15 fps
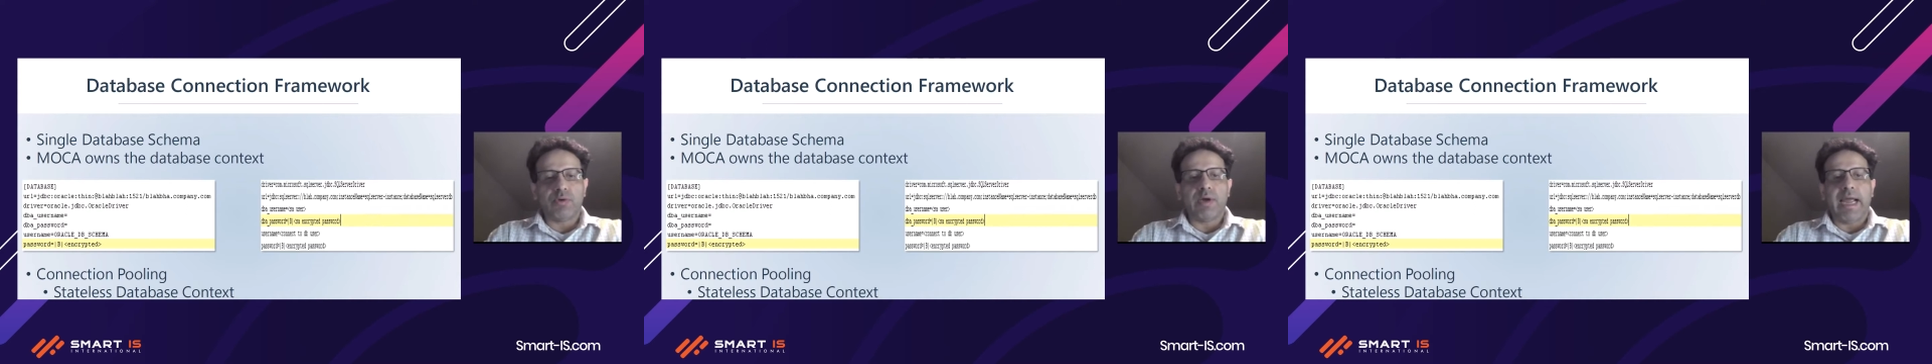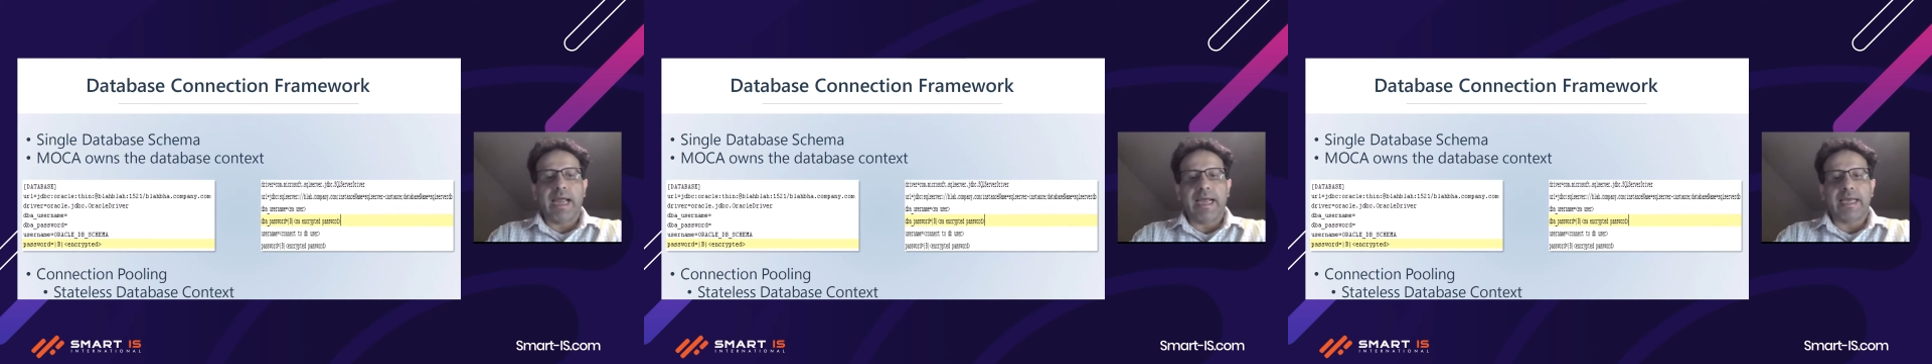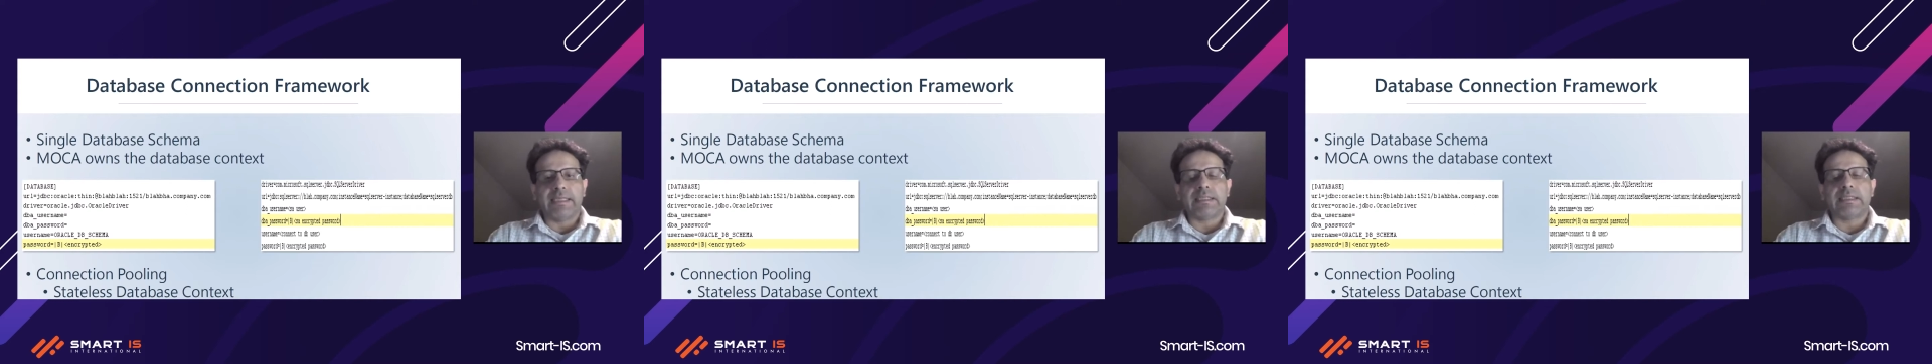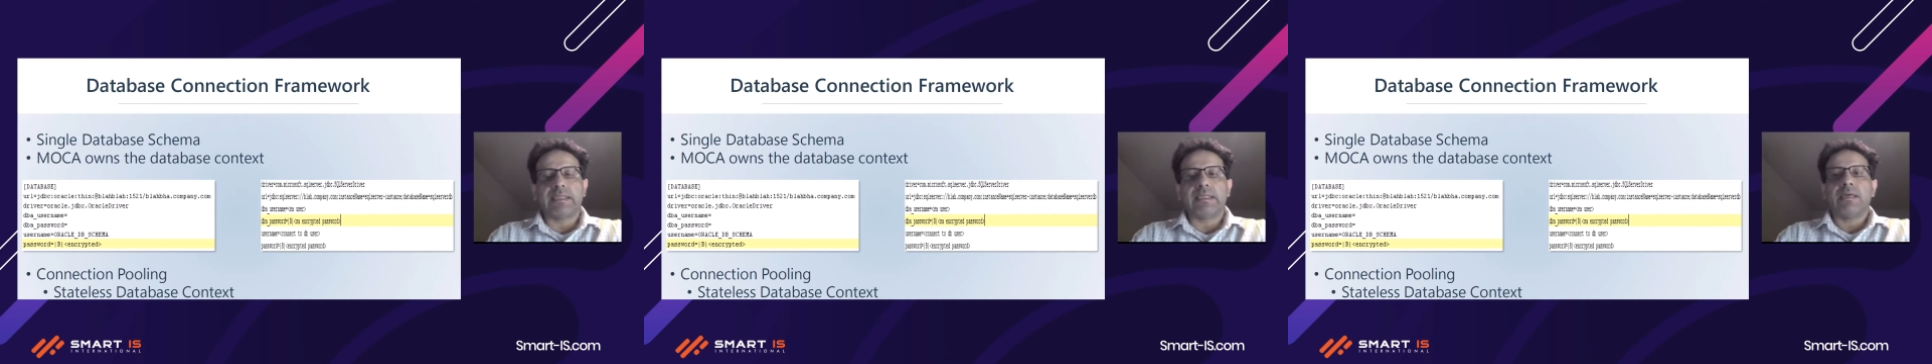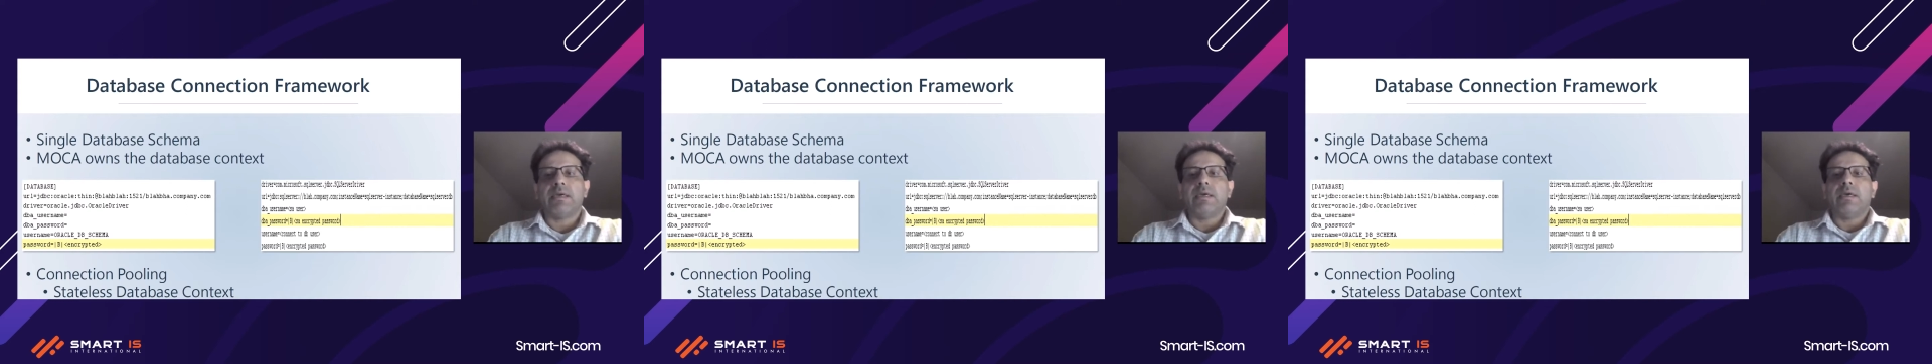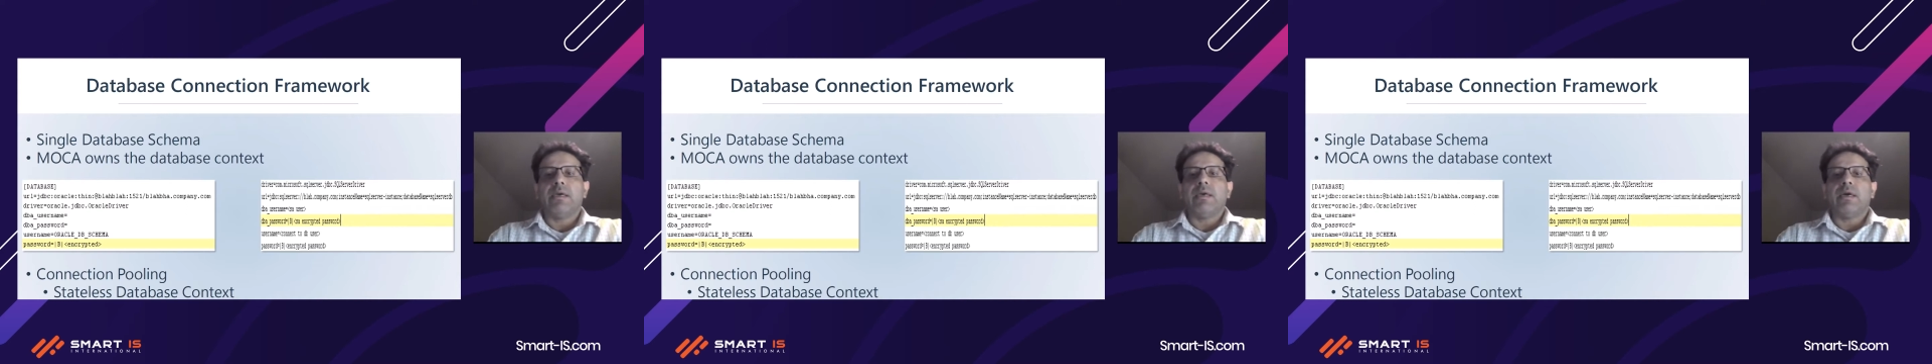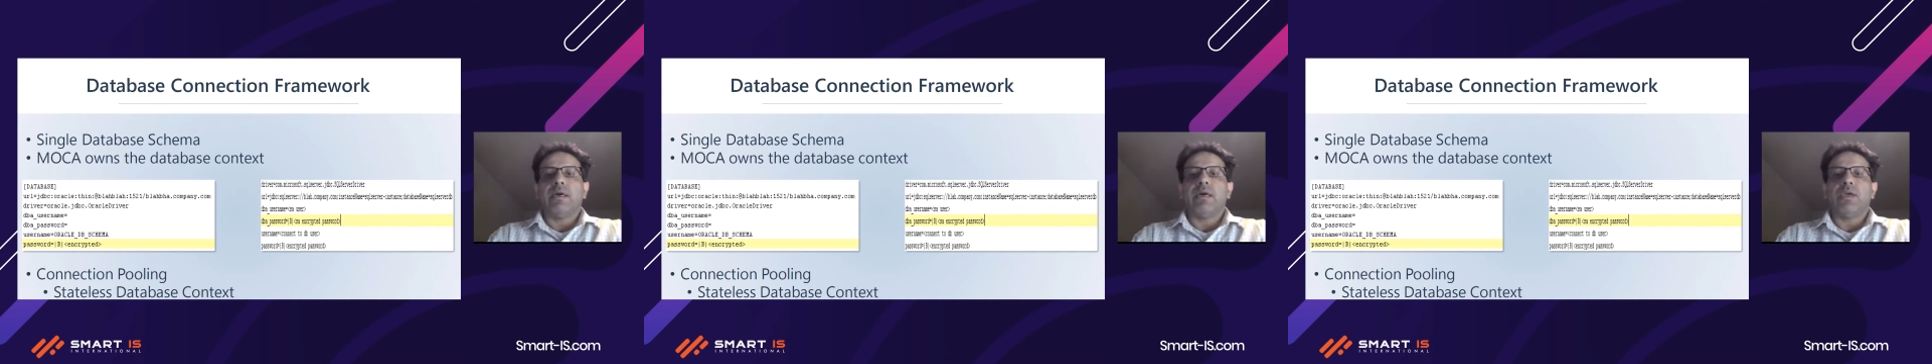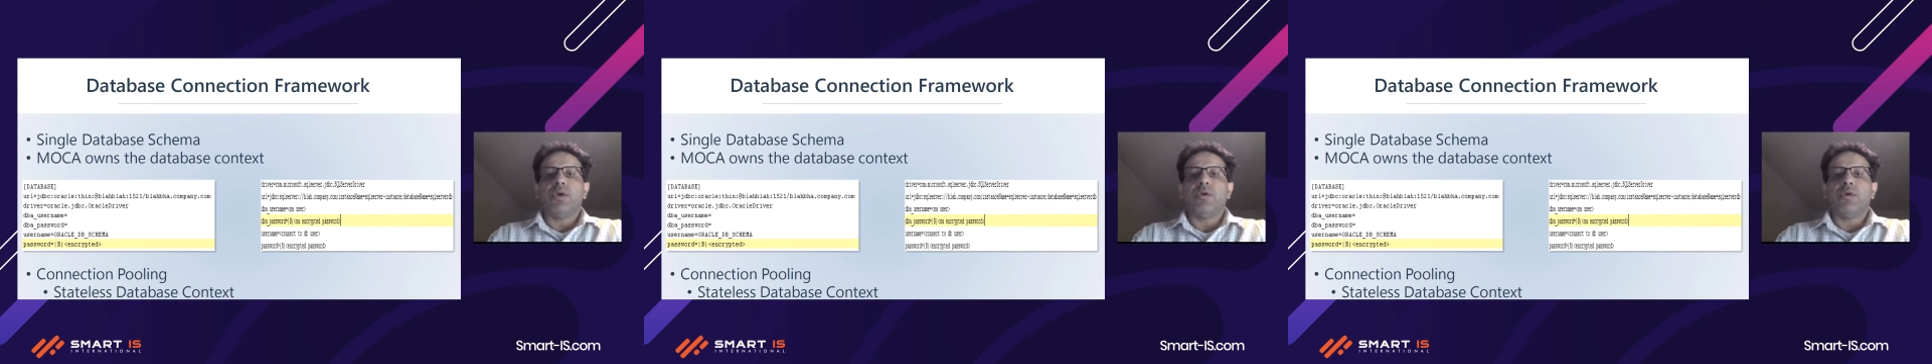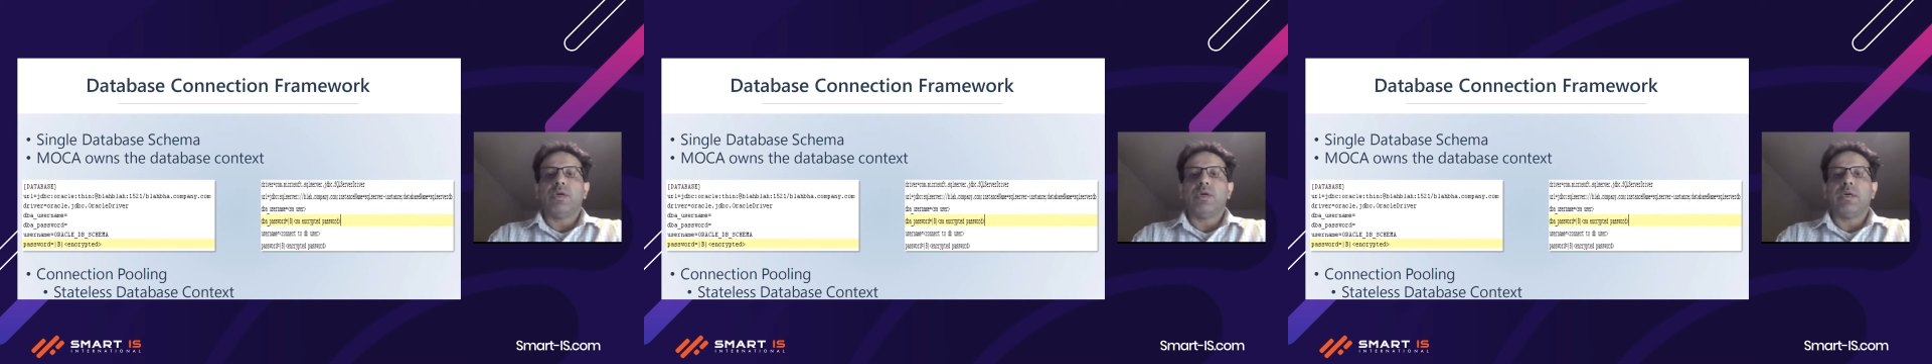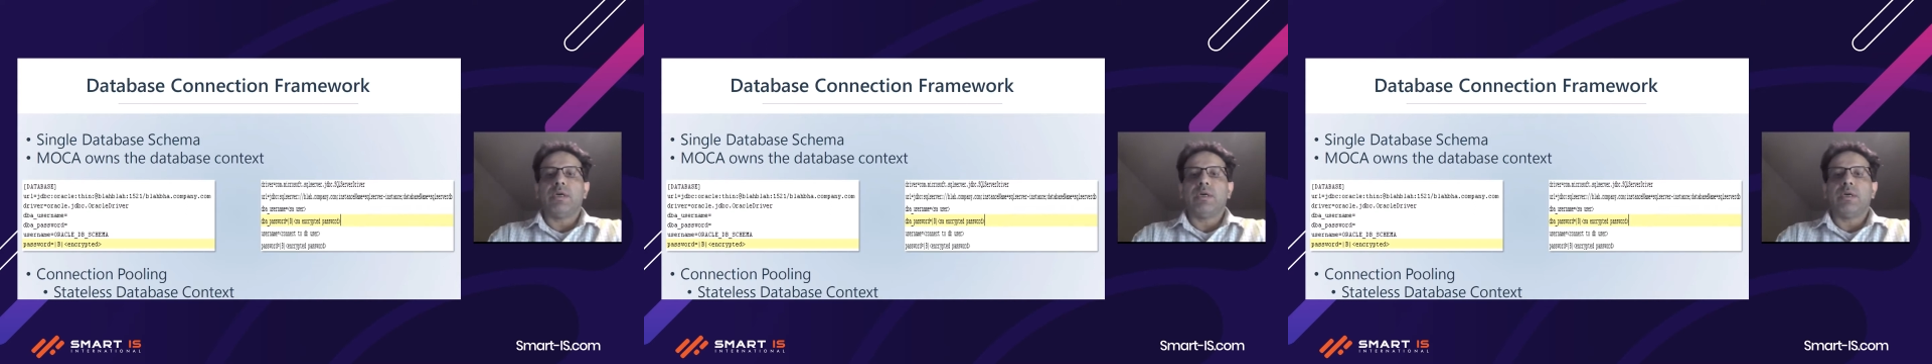So as your